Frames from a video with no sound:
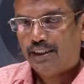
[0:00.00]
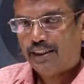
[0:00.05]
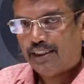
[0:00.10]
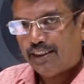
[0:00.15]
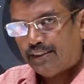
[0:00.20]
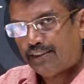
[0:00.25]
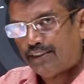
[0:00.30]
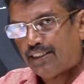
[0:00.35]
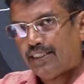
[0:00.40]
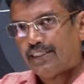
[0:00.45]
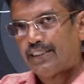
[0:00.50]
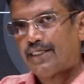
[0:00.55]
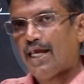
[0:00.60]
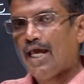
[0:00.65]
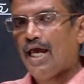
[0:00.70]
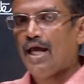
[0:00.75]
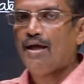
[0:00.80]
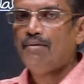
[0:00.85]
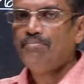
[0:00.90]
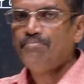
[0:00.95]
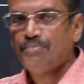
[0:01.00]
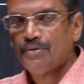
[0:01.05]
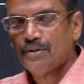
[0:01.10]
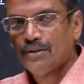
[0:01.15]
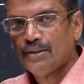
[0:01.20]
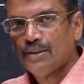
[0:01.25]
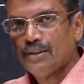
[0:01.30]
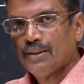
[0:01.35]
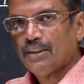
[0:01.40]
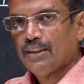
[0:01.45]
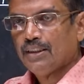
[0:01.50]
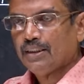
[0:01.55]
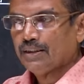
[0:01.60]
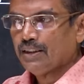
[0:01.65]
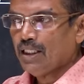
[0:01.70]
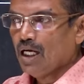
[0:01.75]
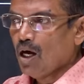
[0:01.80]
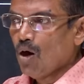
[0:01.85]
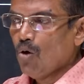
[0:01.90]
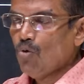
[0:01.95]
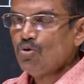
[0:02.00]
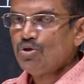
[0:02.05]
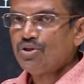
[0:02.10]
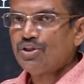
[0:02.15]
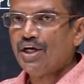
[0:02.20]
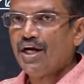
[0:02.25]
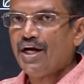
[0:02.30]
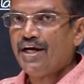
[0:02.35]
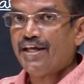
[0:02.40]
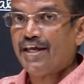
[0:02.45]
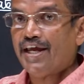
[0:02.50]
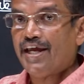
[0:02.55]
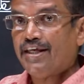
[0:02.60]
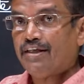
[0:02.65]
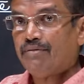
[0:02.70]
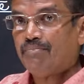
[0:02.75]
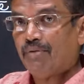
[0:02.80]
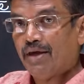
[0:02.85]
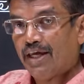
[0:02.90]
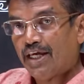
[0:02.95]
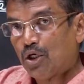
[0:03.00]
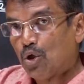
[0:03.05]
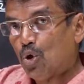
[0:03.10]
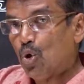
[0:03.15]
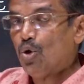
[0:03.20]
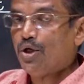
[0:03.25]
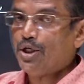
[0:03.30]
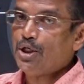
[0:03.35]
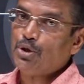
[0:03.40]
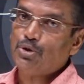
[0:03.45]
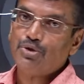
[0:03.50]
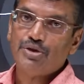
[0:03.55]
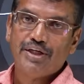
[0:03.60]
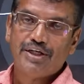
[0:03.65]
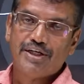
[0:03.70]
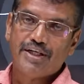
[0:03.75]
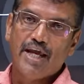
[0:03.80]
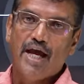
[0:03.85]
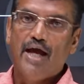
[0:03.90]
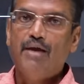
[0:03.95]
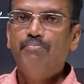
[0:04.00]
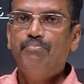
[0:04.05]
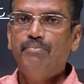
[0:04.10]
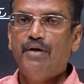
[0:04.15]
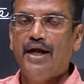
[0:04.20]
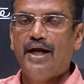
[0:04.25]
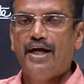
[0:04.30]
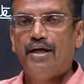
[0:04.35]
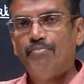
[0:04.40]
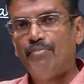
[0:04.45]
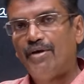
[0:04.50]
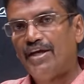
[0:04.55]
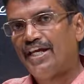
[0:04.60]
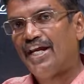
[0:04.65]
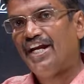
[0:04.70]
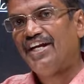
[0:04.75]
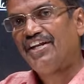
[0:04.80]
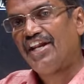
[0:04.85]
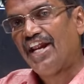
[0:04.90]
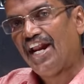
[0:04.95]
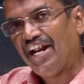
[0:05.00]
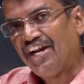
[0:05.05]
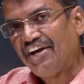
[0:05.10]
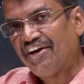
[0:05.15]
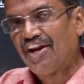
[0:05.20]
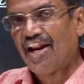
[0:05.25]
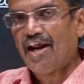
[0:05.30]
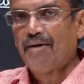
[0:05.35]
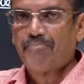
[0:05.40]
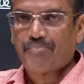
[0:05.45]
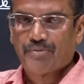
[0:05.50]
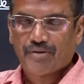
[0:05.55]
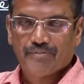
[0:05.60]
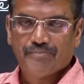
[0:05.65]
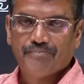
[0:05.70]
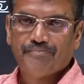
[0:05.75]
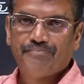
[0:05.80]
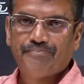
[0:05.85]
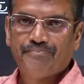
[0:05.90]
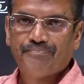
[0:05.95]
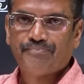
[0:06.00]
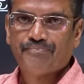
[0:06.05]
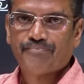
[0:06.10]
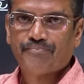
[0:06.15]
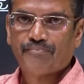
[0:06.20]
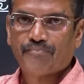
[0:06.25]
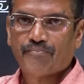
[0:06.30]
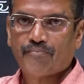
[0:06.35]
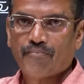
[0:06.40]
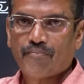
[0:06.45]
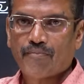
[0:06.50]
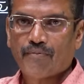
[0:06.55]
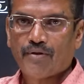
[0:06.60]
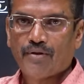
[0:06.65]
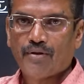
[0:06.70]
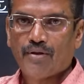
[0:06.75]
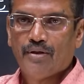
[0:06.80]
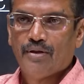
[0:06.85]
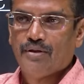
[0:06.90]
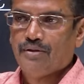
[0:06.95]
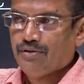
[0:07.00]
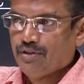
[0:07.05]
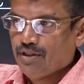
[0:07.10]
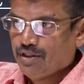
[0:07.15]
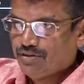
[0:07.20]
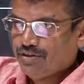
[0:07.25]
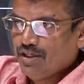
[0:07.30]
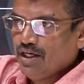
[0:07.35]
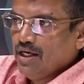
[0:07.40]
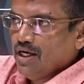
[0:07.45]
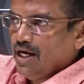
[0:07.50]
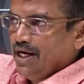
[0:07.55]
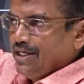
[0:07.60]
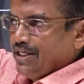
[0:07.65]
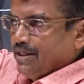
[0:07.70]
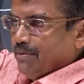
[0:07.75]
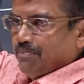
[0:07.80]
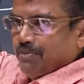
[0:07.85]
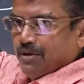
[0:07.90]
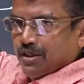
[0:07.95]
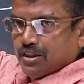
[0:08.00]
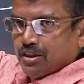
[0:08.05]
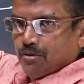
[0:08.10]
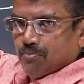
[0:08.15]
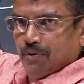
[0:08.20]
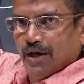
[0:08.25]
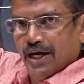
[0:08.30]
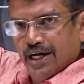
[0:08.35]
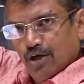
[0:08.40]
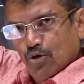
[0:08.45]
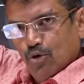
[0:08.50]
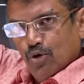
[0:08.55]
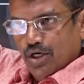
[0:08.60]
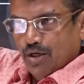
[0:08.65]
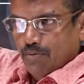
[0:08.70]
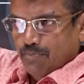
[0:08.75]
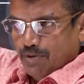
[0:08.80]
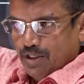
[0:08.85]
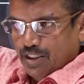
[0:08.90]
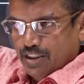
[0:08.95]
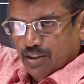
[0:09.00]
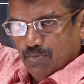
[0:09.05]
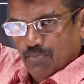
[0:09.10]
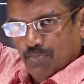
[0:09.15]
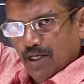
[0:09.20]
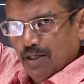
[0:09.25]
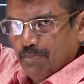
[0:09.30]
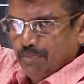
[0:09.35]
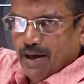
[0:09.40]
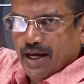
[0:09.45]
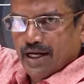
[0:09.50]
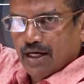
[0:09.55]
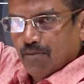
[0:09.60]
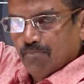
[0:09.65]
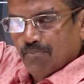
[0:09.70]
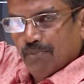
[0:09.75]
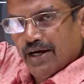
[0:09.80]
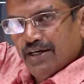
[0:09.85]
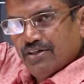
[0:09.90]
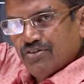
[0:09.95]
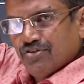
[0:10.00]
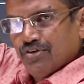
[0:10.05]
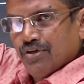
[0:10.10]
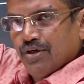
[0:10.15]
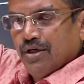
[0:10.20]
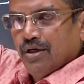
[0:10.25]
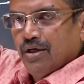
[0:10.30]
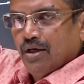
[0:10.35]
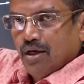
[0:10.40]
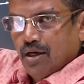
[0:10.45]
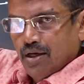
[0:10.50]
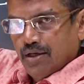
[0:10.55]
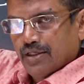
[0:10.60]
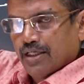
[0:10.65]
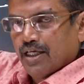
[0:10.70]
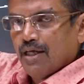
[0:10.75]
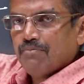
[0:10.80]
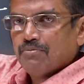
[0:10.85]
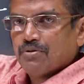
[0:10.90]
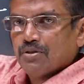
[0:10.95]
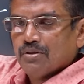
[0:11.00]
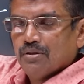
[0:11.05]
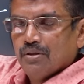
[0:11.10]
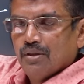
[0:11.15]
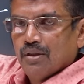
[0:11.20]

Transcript: in that gap the outside air may go into that gap and may get entrapped. There is a high temperature plate, low temperature plate, parallel plates are kept,